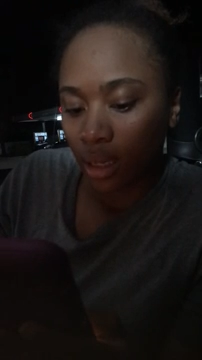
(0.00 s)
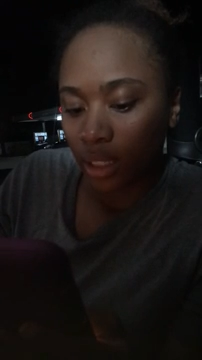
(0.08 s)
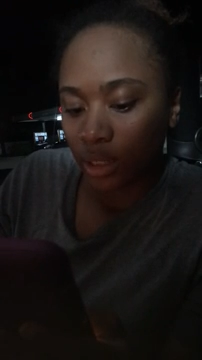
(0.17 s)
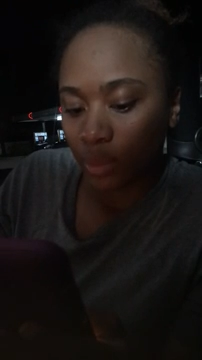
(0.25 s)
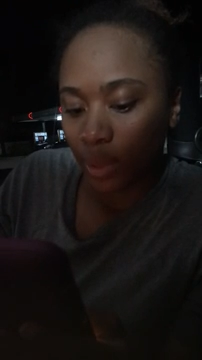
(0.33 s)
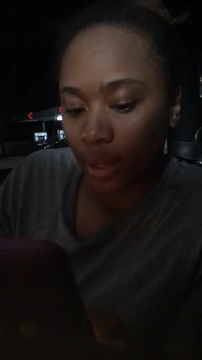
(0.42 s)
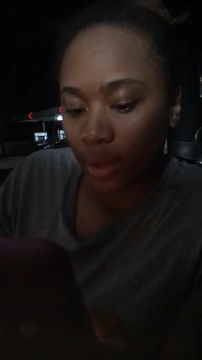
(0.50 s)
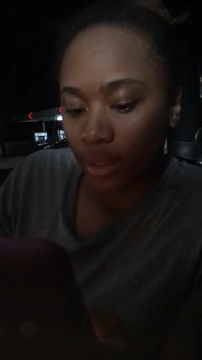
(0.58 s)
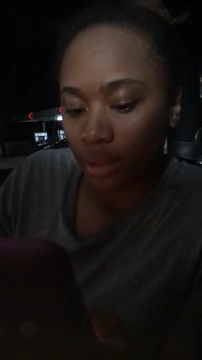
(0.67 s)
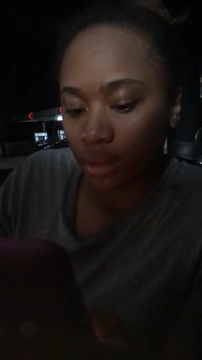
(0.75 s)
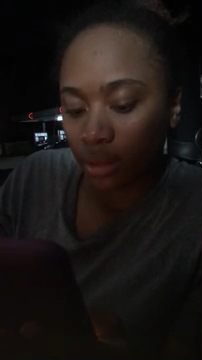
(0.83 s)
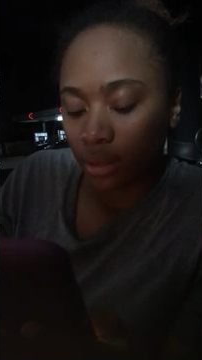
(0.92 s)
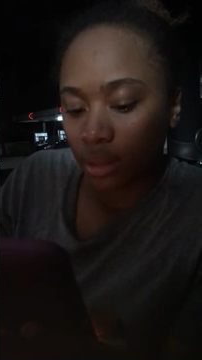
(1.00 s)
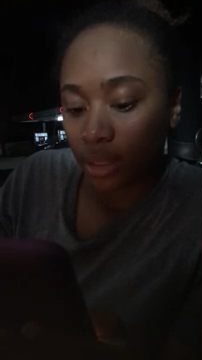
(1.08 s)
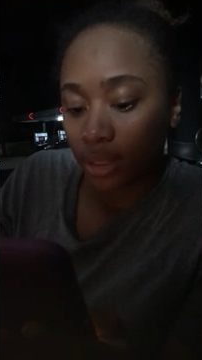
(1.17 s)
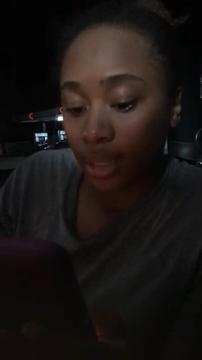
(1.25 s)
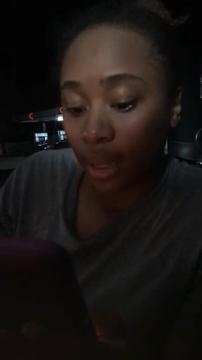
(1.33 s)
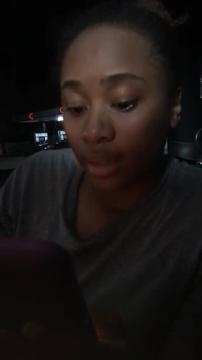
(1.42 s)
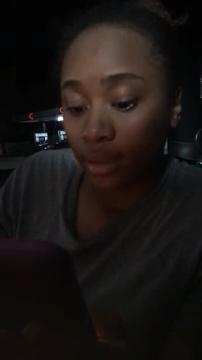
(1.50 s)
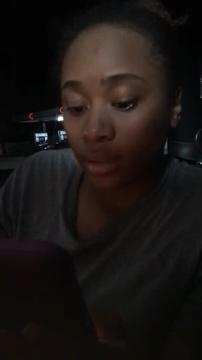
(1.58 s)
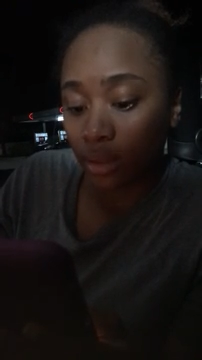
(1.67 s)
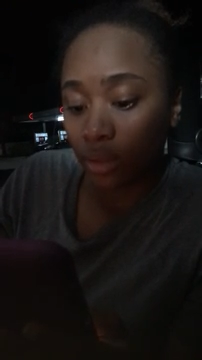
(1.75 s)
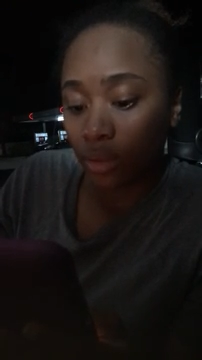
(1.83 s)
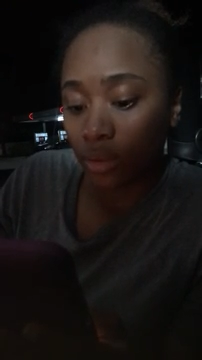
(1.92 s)
aspirants decided
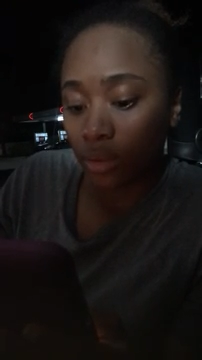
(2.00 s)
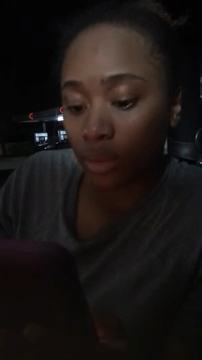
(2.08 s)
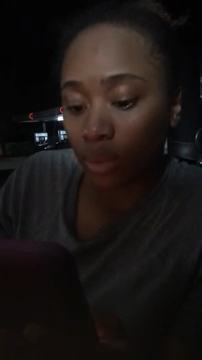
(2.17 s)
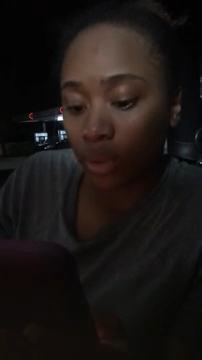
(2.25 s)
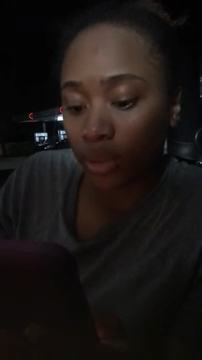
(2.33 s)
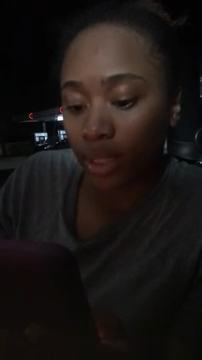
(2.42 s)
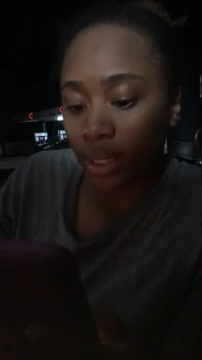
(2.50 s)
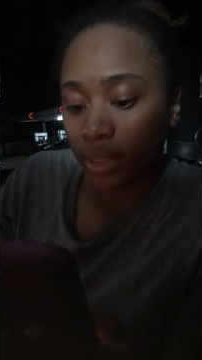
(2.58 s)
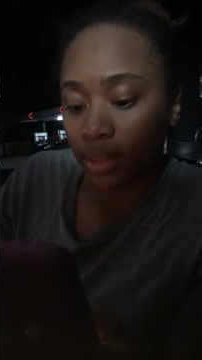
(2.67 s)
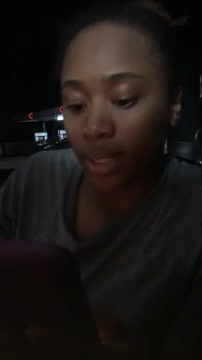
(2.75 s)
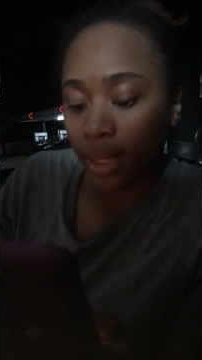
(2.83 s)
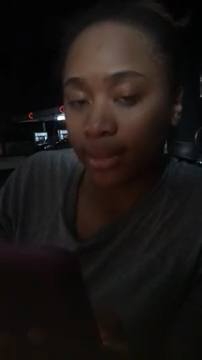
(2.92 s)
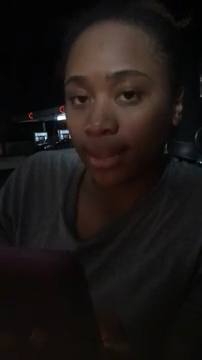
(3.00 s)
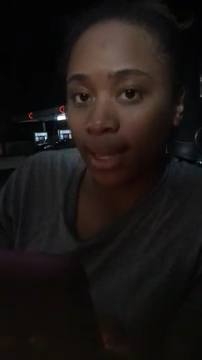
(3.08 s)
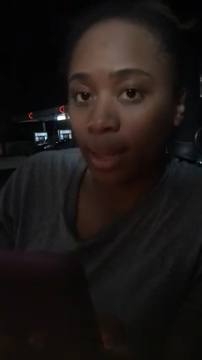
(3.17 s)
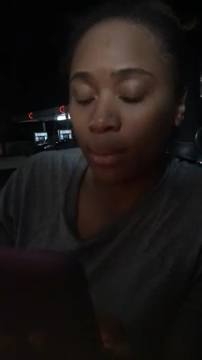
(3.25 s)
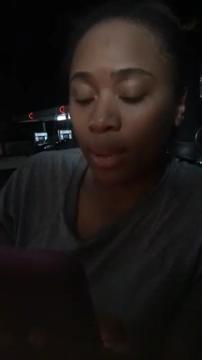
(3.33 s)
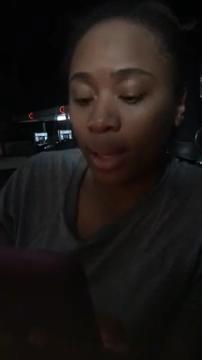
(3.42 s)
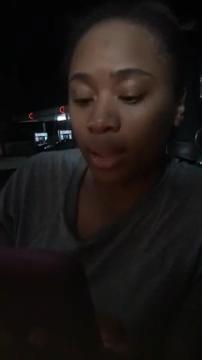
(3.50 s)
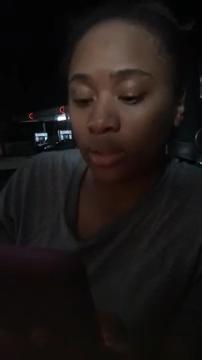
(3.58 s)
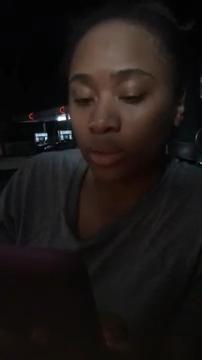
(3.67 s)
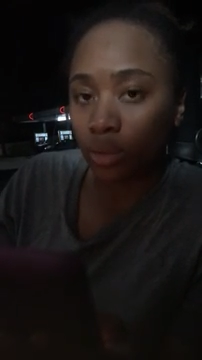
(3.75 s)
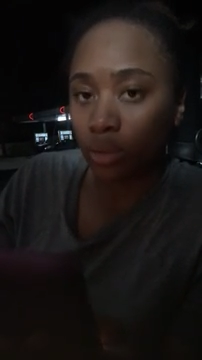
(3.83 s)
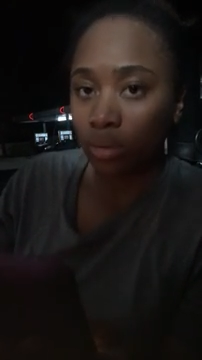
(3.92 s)
to use the protests as a campaign
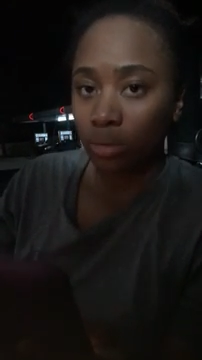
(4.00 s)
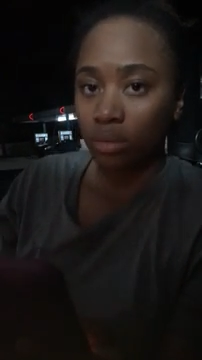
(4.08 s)
tool.